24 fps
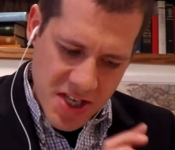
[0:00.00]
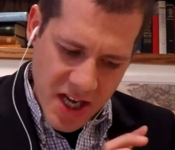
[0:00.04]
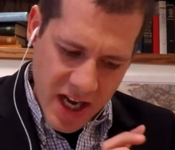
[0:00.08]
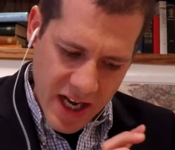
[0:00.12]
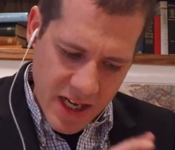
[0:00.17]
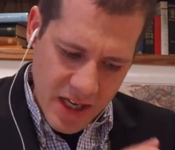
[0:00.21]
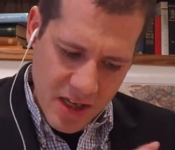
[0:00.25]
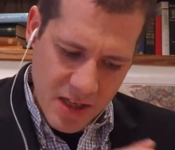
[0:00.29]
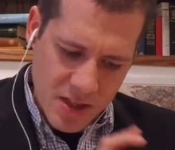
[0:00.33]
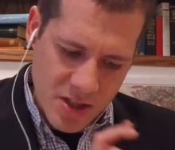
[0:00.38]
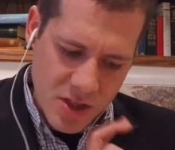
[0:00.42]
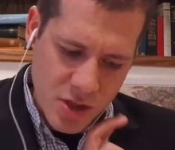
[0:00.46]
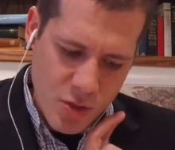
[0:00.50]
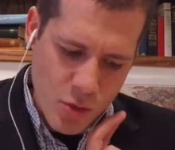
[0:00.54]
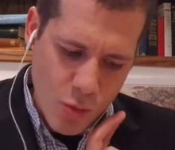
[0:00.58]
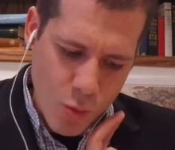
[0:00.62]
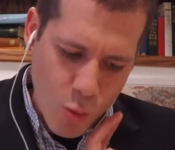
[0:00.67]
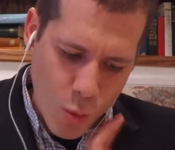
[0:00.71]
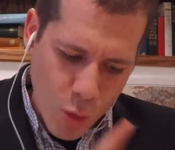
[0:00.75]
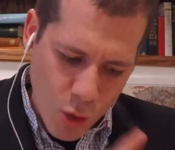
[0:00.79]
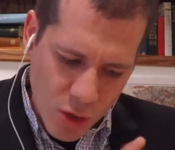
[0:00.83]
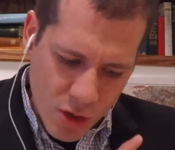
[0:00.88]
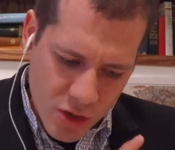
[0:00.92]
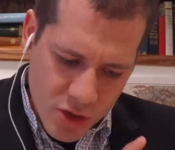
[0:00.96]
titled
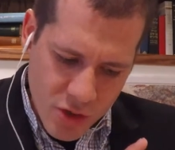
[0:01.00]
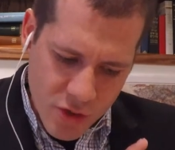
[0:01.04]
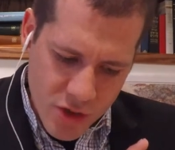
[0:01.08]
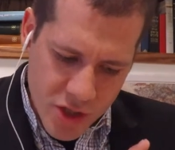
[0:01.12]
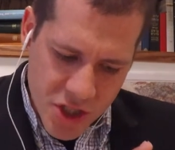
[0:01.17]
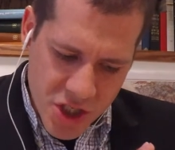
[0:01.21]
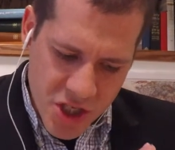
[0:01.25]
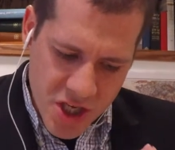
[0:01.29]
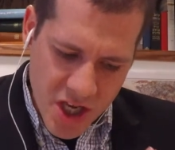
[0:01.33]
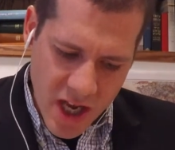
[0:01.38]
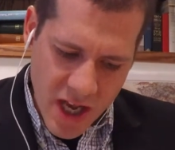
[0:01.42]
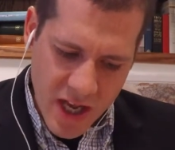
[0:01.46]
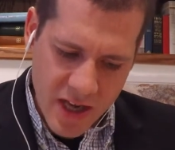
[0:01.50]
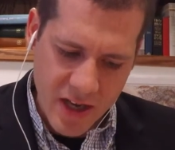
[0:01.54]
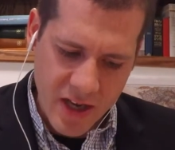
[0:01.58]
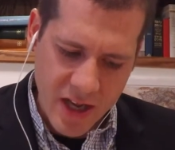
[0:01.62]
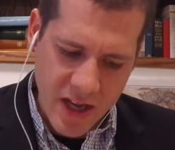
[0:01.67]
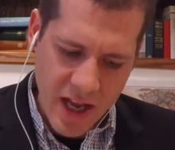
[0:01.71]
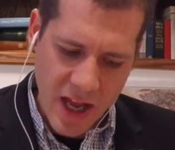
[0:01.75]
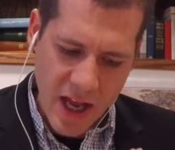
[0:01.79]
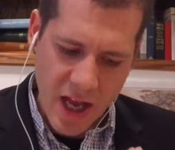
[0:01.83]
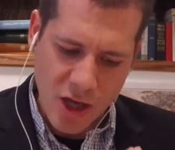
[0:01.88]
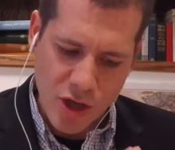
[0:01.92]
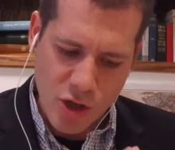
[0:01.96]
World
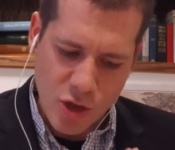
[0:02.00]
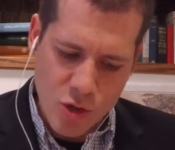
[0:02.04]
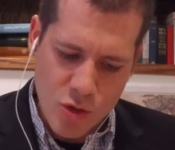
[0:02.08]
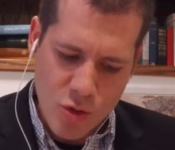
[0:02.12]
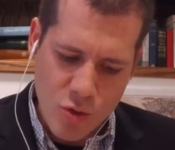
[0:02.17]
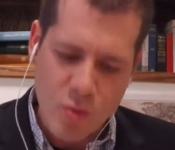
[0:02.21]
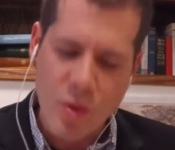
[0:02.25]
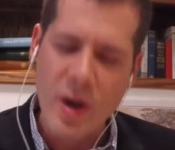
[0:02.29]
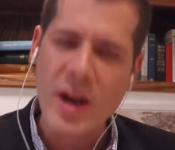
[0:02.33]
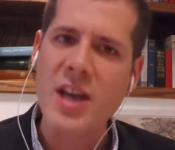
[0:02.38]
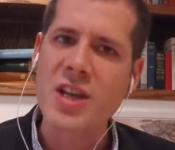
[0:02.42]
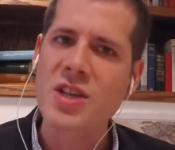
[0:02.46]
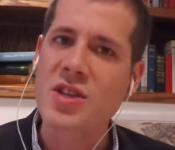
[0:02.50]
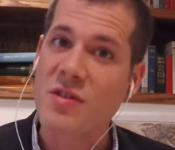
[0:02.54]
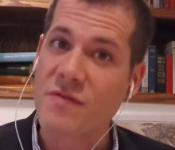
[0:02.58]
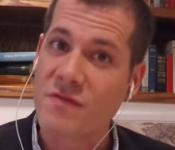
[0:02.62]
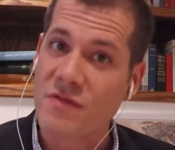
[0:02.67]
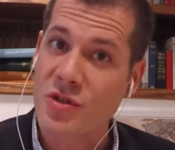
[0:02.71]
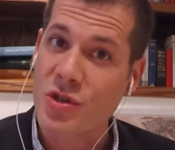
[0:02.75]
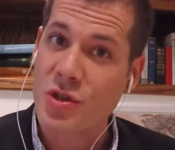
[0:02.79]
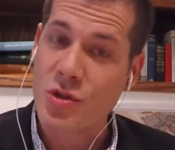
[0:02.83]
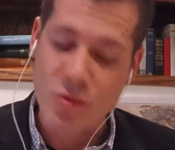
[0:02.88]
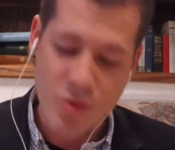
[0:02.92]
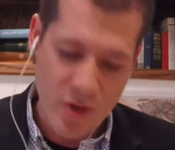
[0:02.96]
Christianity and New Ways
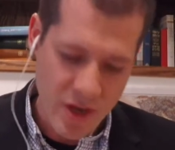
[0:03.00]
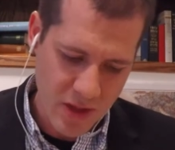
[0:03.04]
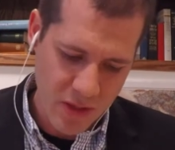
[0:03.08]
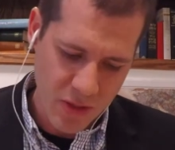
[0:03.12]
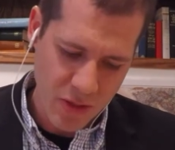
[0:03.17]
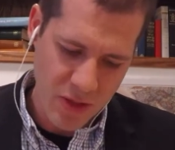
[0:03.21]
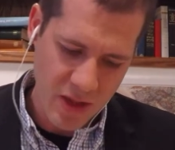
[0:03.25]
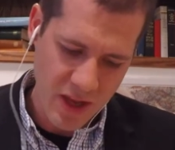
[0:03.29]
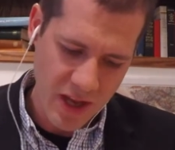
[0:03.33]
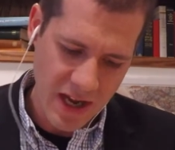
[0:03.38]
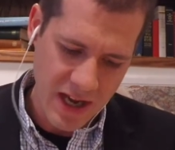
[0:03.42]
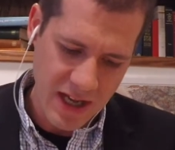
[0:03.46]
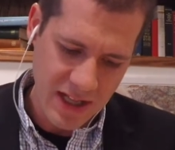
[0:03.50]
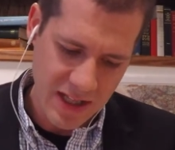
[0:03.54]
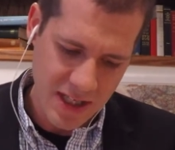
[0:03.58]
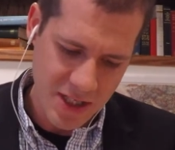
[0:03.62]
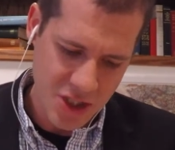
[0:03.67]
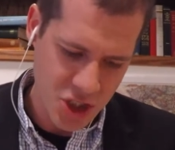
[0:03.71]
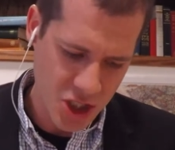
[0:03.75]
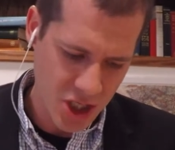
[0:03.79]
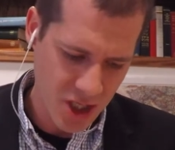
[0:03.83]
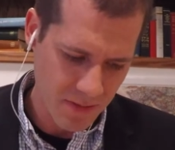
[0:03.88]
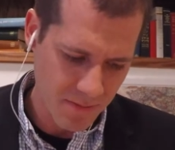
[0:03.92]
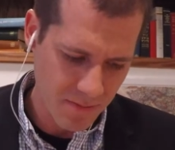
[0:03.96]
of Doing
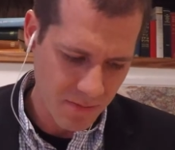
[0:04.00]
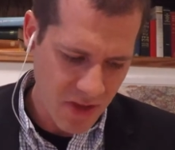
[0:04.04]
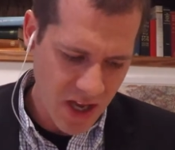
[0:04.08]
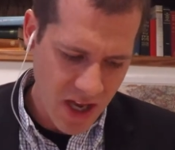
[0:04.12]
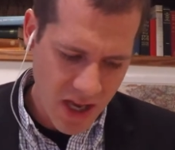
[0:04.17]
Theology.